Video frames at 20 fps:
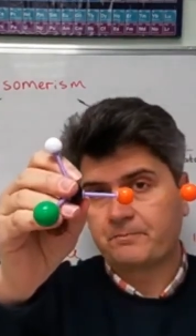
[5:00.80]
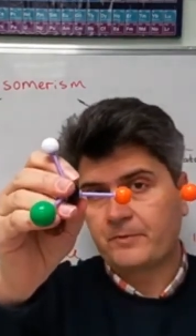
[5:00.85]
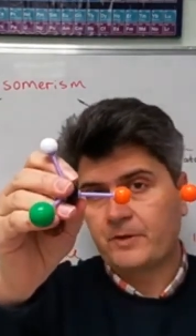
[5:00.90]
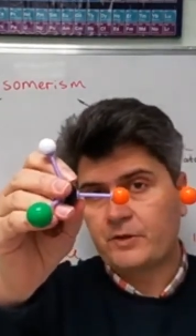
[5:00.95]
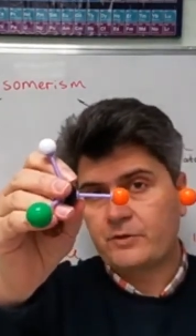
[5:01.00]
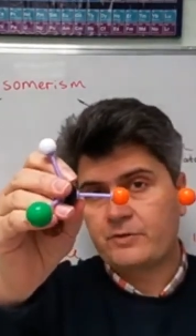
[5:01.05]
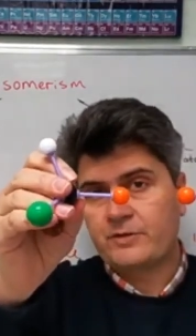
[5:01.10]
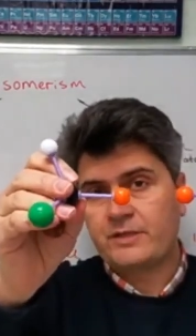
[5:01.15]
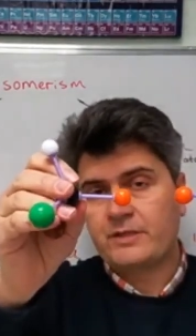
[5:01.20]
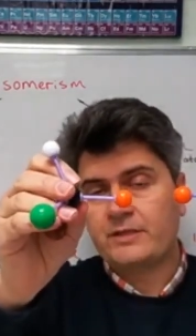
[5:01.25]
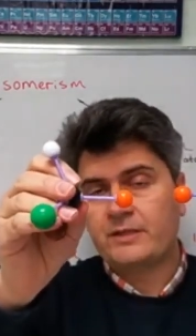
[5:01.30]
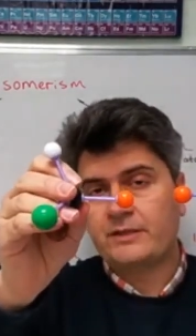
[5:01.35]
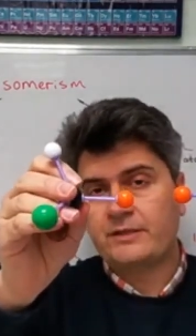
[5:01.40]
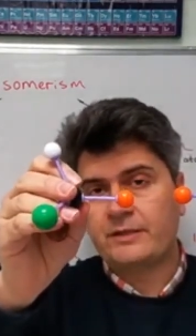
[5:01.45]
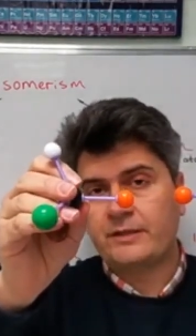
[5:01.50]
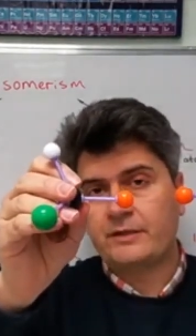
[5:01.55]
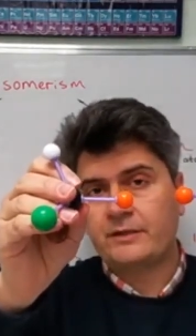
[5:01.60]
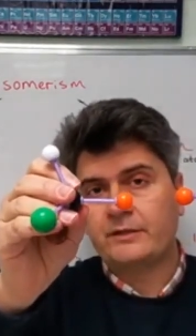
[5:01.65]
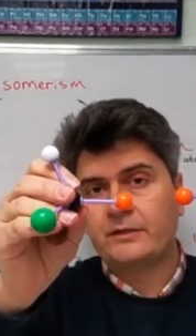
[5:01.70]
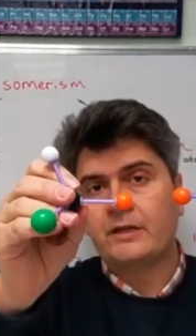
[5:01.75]
you see that
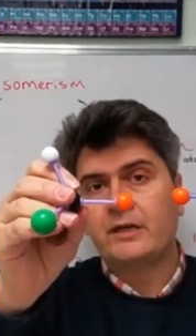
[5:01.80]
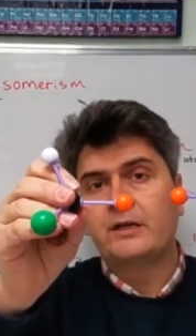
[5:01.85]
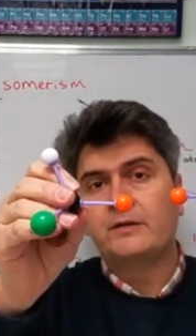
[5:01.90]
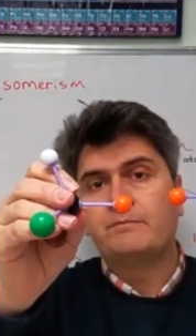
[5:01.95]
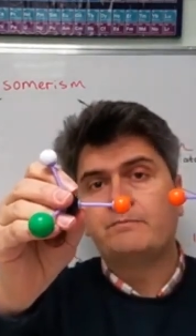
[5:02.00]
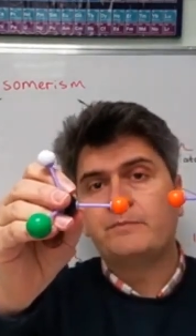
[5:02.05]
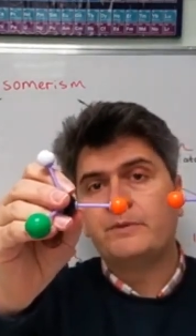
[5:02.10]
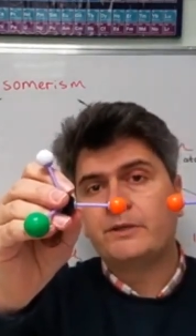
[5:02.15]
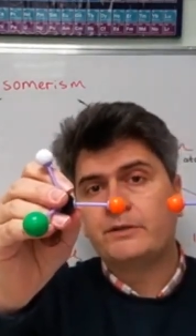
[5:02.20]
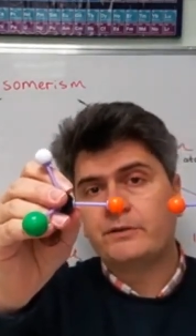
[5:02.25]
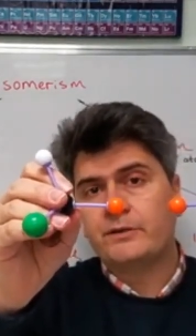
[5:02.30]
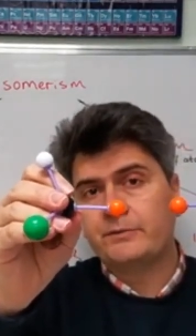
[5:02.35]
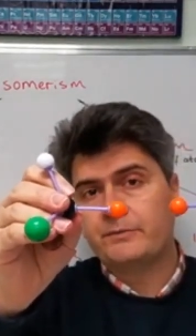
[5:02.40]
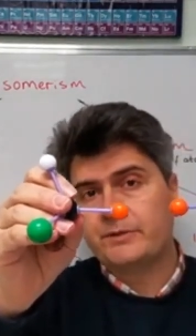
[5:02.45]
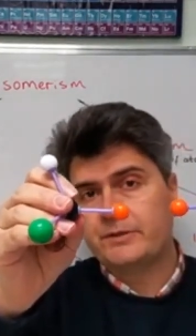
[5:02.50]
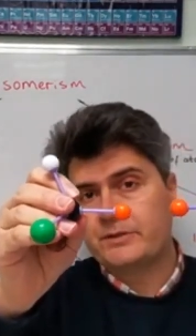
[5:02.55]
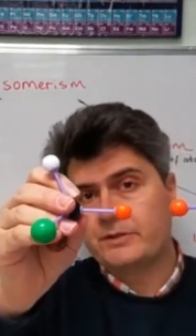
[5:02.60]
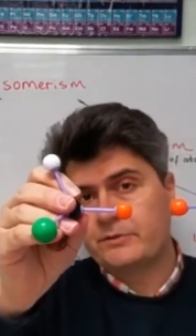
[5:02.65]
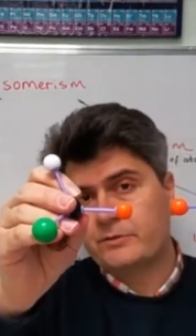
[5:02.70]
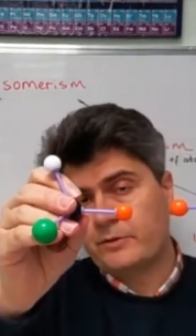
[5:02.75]
they are mirror
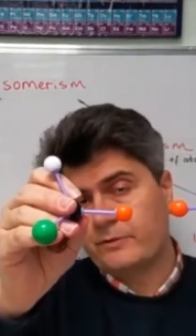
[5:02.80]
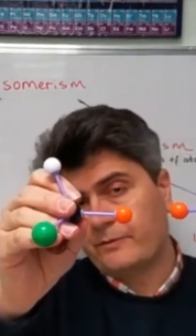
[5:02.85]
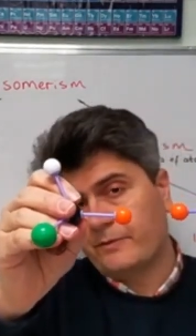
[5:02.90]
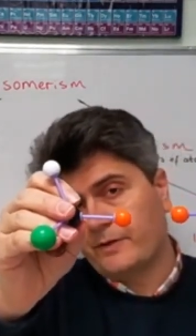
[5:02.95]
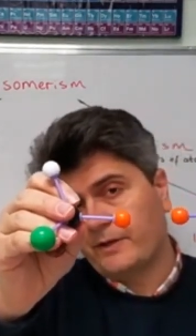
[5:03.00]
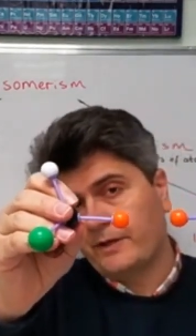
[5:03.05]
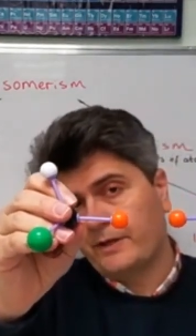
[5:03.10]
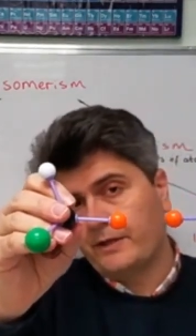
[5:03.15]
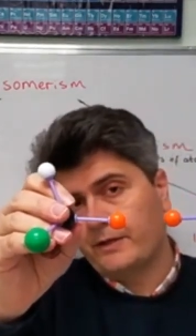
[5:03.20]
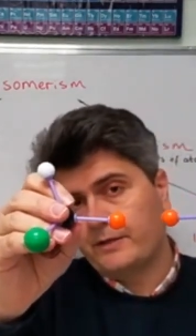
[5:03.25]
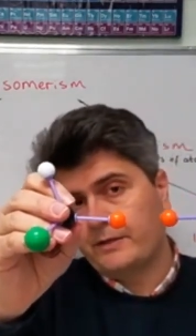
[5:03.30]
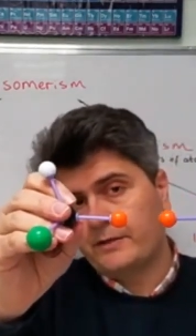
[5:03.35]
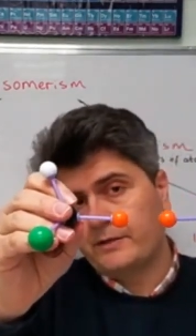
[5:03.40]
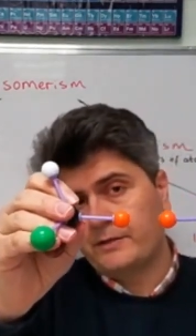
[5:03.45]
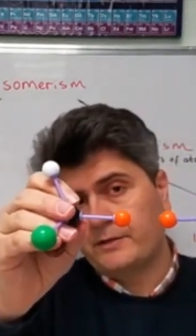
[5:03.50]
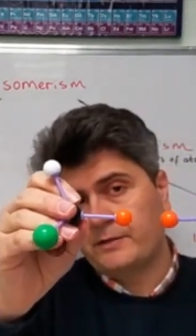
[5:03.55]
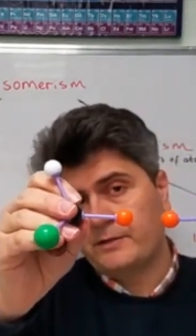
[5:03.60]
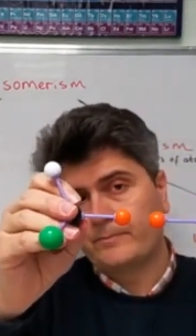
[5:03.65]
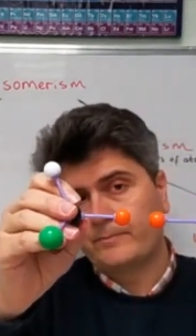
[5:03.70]
images of one another.